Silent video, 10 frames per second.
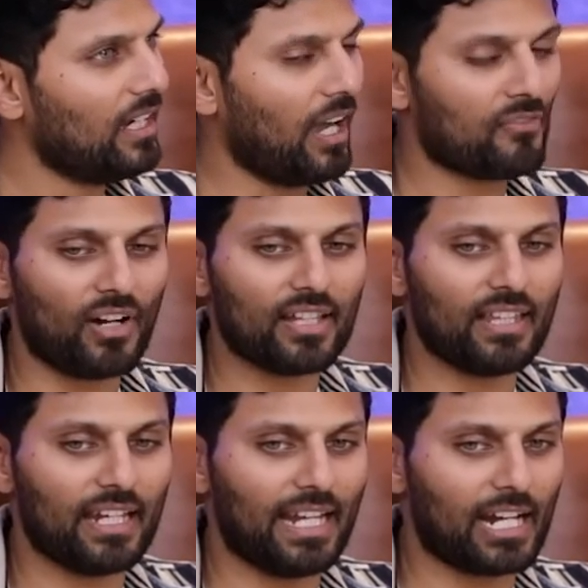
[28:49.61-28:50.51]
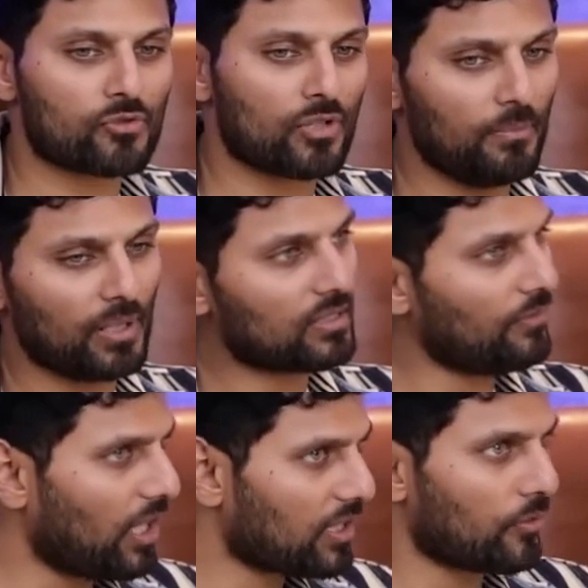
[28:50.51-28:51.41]
I find that naturally because
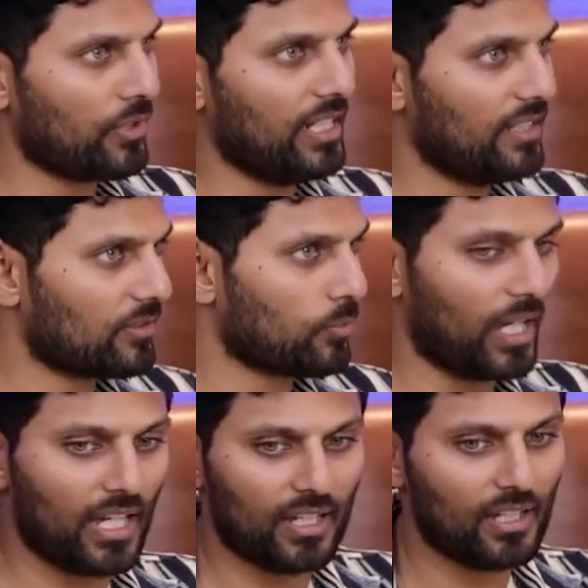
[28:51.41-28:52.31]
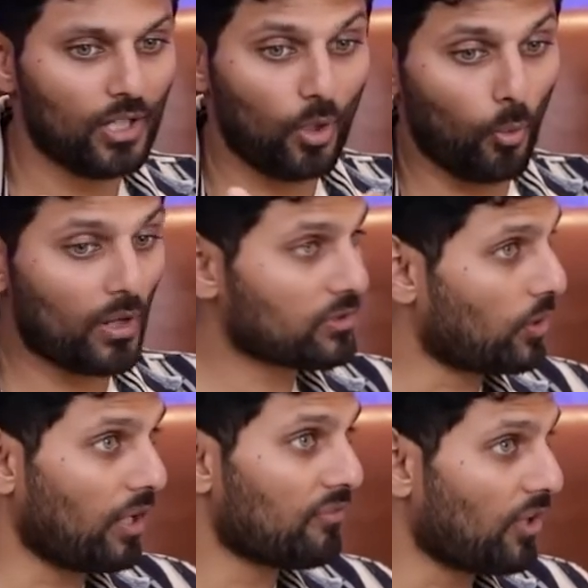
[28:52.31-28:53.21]
of our careers, we're always
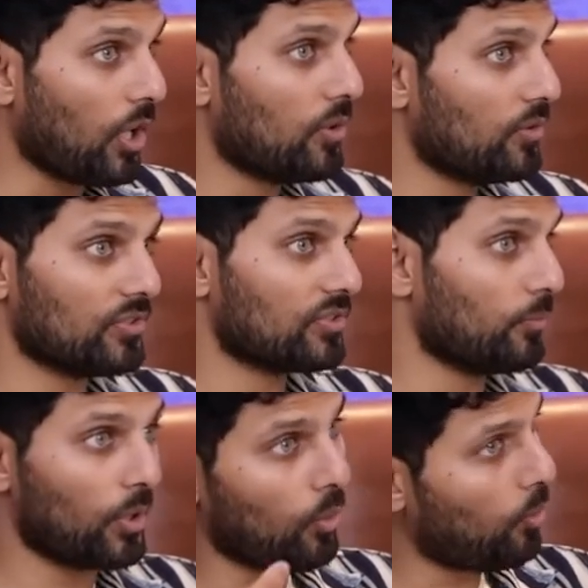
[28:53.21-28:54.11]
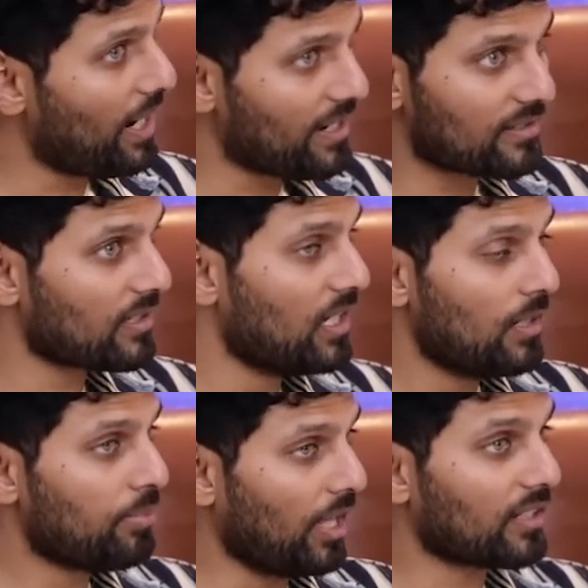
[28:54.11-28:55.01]
on our phones and we're always
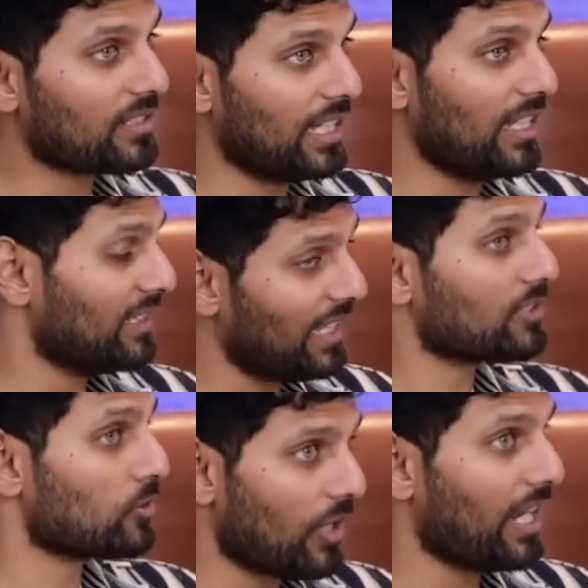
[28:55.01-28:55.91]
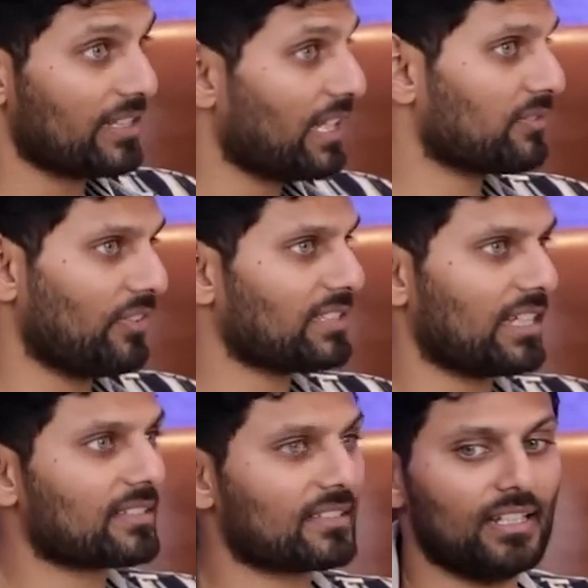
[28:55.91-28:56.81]
plugged in, and that's great and that's
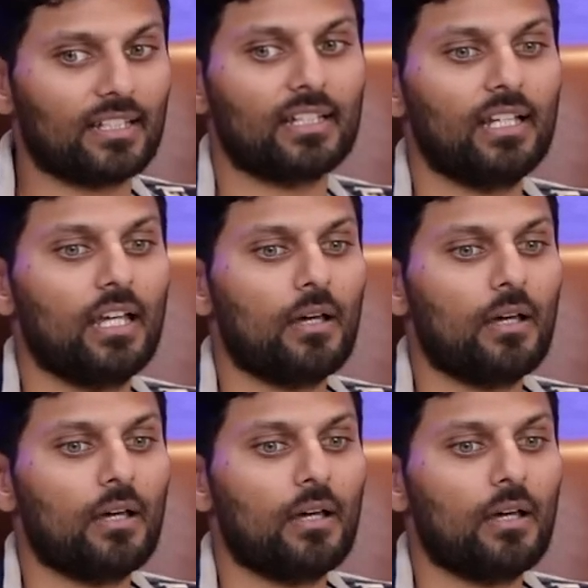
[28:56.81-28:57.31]
fantastic.